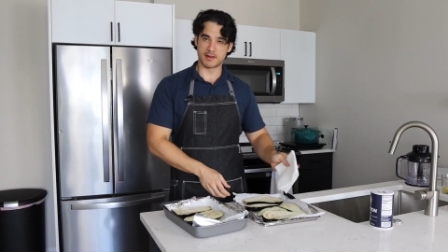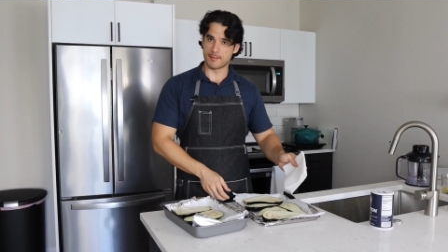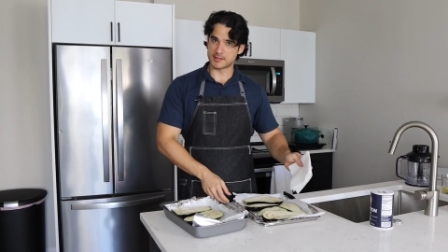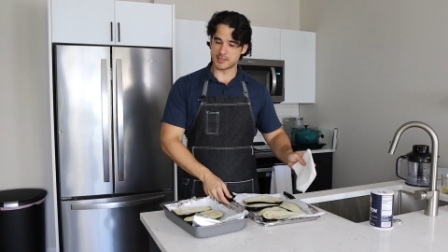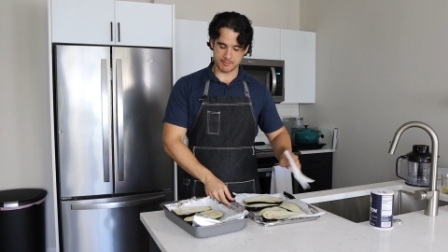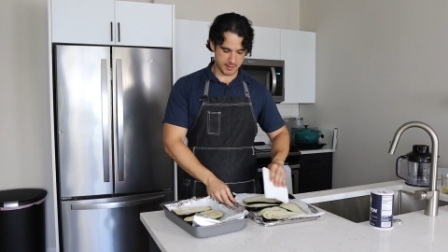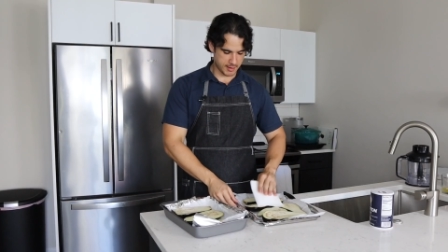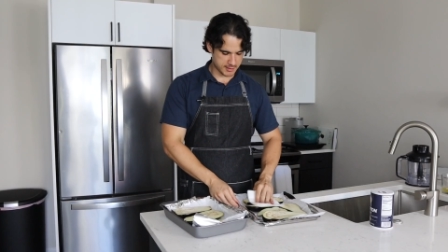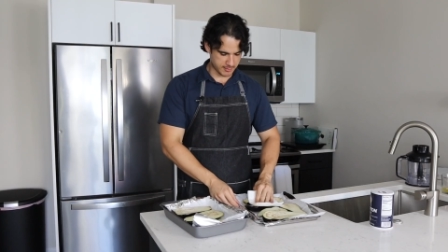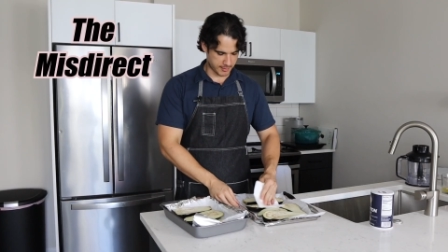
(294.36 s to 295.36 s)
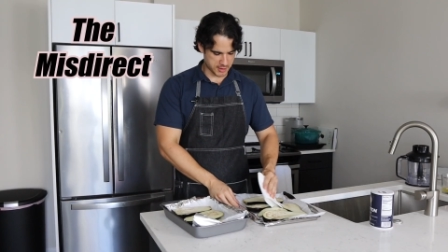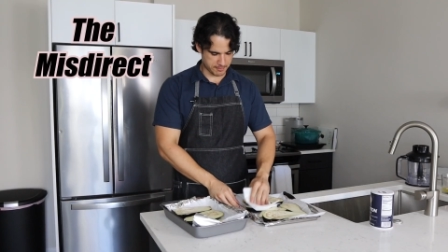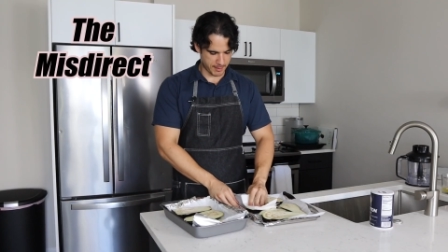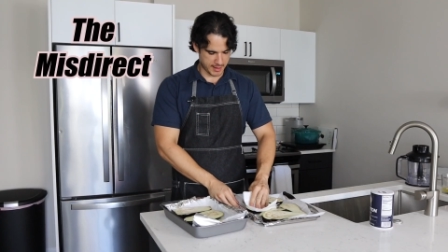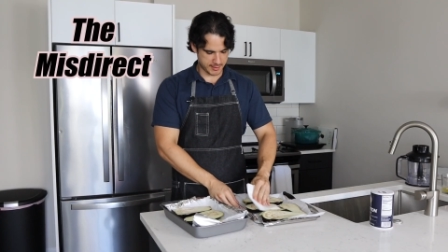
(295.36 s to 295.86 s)
been about 10 minutes. I'm going to
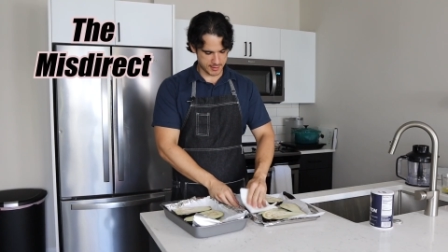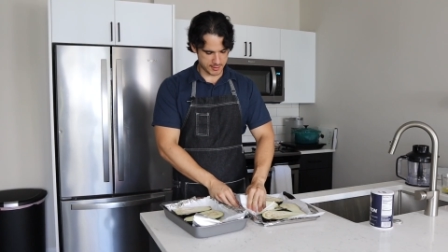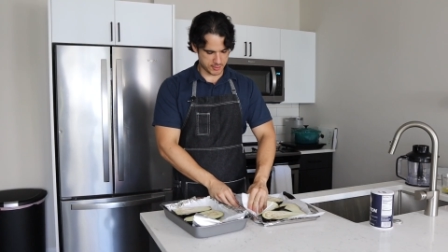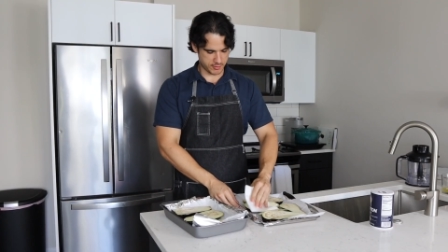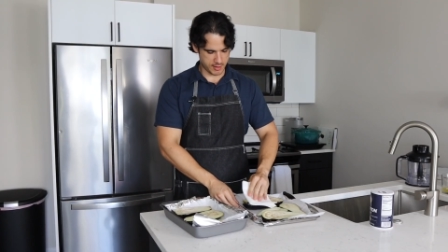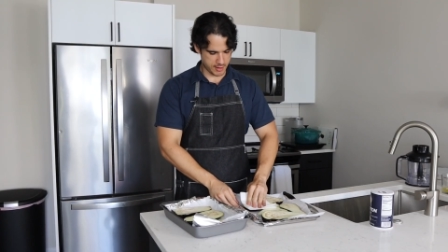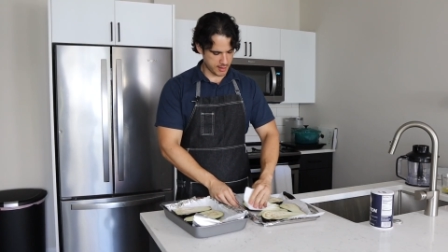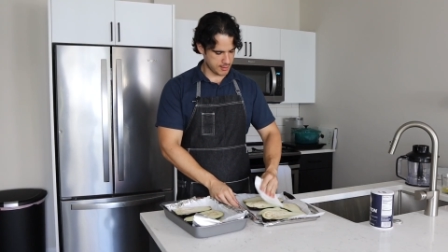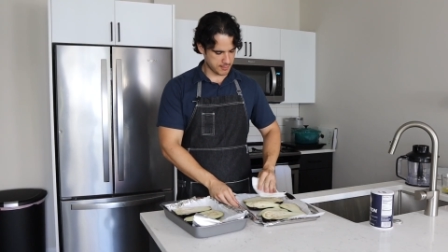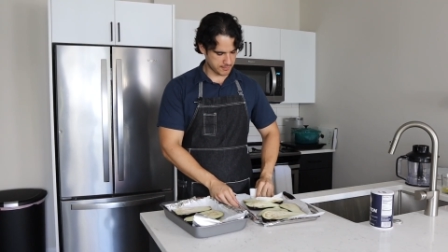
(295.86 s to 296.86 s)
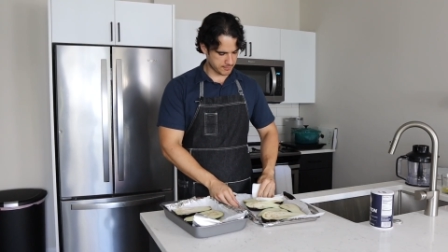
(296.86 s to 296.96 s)
just pat these dry.